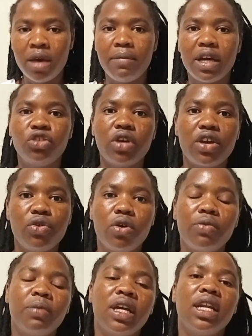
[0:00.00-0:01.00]
Make sure you
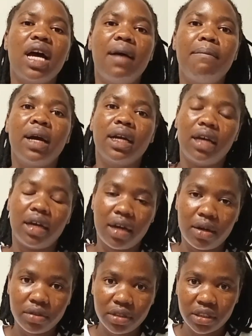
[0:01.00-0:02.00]
open a bank
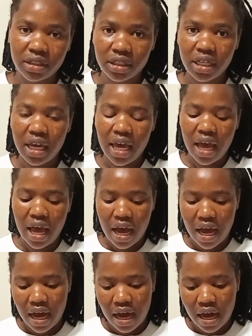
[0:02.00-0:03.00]
account,
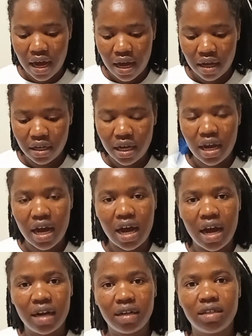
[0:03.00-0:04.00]

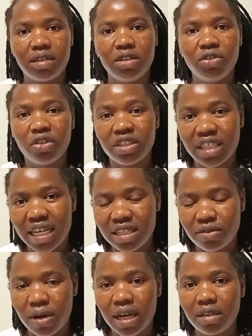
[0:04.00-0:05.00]
and not
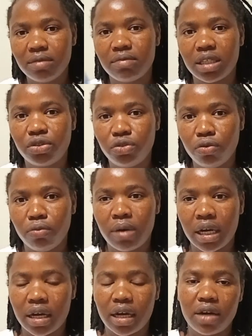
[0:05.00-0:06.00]
just one but 2
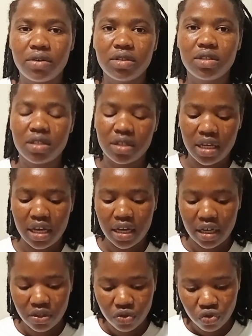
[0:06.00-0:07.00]
bank accounts here
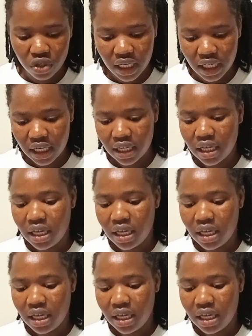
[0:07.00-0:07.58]
in Australia.